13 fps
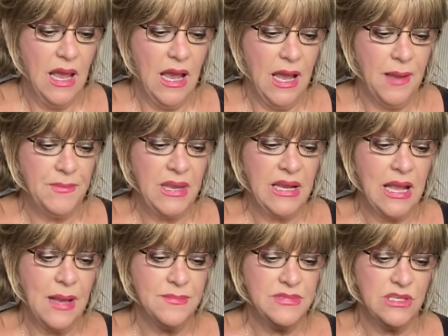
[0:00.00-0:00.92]
Um, it
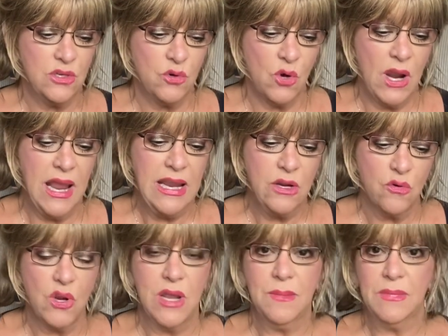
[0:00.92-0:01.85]
comes in gray,
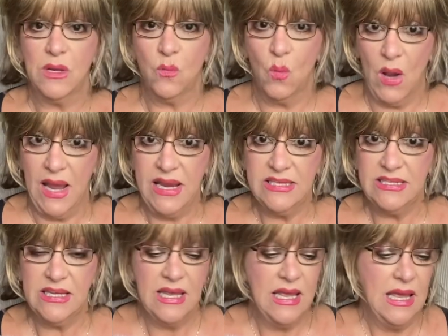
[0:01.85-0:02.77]
cream, and white.